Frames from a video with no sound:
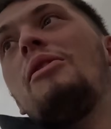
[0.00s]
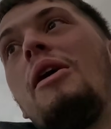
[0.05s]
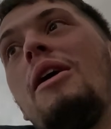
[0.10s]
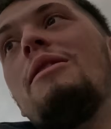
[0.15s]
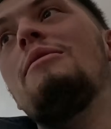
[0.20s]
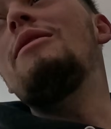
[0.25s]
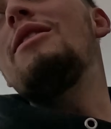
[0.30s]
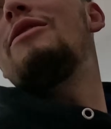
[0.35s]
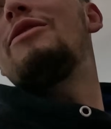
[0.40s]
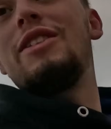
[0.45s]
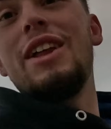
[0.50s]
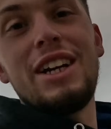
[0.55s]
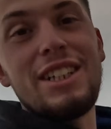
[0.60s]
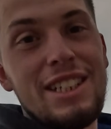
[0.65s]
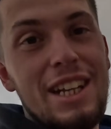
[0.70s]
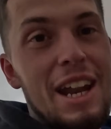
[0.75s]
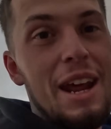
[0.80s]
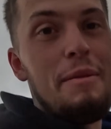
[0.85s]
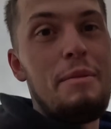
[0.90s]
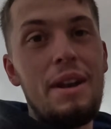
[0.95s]
not in the mood for this
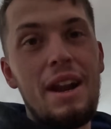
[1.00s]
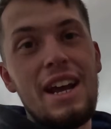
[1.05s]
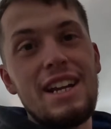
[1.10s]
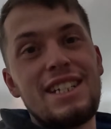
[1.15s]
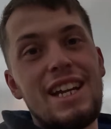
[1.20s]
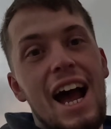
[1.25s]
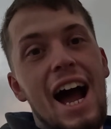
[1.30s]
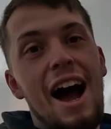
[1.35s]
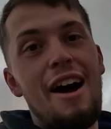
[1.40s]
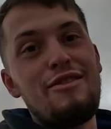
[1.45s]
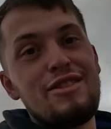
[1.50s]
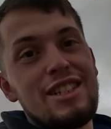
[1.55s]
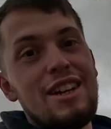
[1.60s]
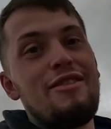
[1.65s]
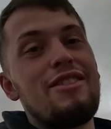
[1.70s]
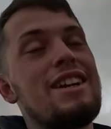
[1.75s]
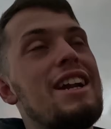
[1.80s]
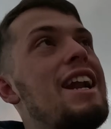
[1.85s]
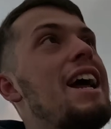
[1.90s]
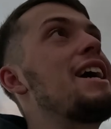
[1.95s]
day, but it is half
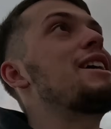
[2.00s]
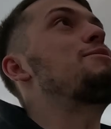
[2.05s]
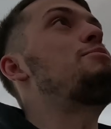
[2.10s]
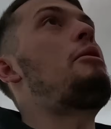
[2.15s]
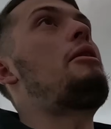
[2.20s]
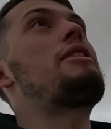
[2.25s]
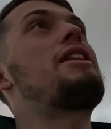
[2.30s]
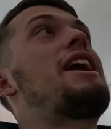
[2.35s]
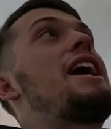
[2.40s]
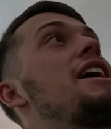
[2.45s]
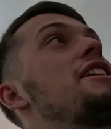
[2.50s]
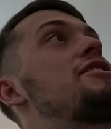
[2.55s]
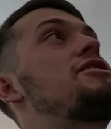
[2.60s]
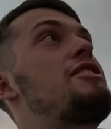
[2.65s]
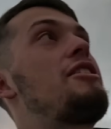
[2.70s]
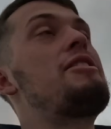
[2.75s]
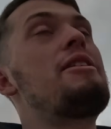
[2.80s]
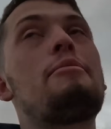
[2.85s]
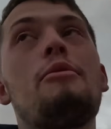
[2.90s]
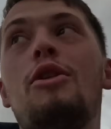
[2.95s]
seven the next morning. It is Sunday